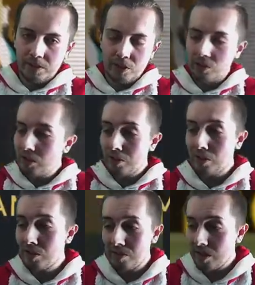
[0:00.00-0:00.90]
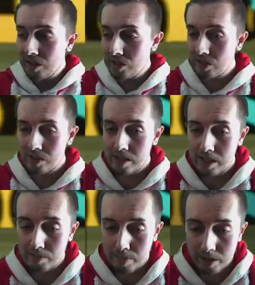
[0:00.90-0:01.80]
I shouldn't have slid,
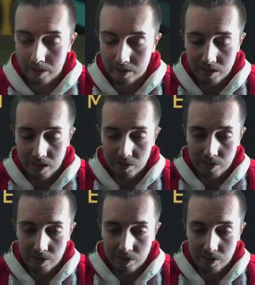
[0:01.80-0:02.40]
but it is what